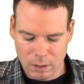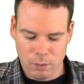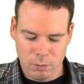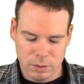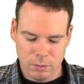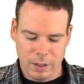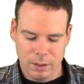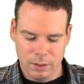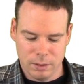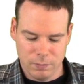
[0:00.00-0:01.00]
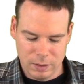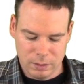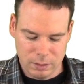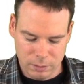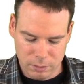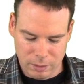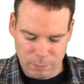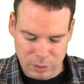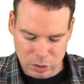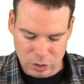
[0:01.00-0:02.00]
What's the radius of this cylinder at
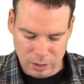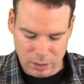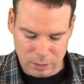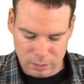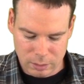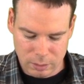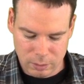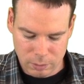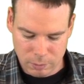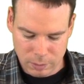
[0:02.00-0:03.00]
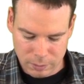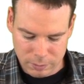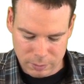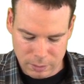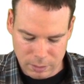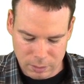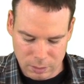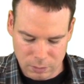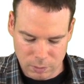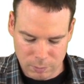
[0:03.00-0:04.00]
position x? Well, it's the
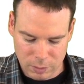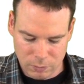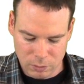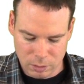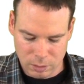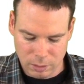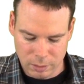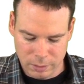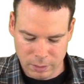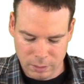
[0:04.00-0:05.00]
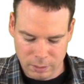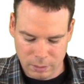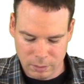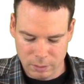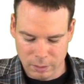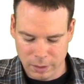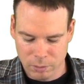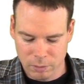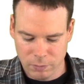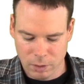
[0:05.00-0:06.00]
distance from this vertical line, the line
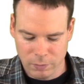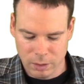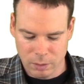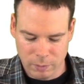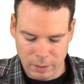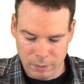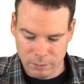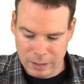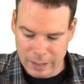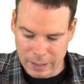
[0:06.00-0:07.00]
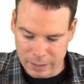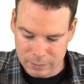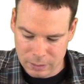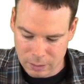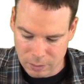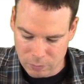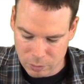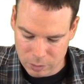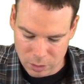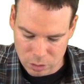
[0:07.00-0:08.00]
we're revolving, around the axes of
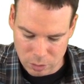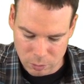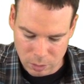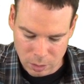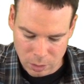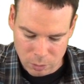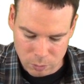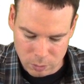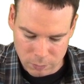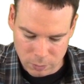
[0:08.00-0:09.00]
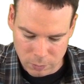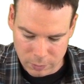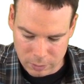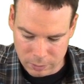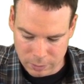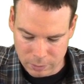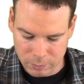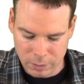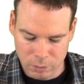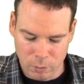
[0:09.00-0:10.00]
rotation. We're revolving
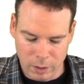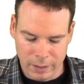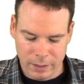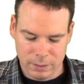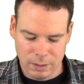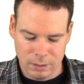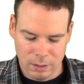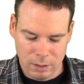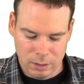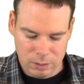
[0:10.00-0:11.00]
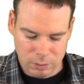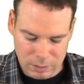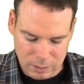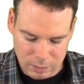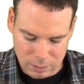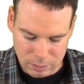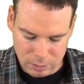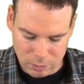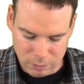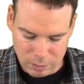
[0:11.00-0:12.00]
around the y-axis, so its distance is
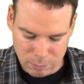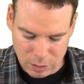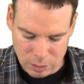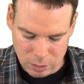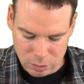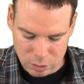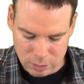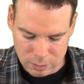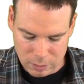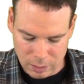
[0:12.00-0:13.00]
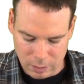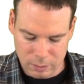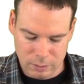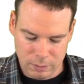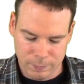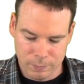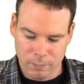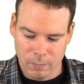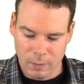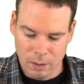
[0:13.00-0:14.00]
going to be just x.
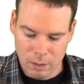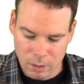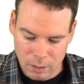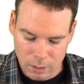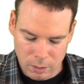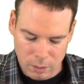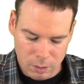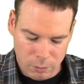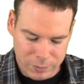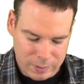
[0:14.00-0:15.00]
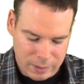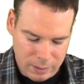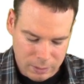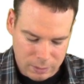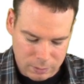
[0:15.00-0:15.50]
What's the height?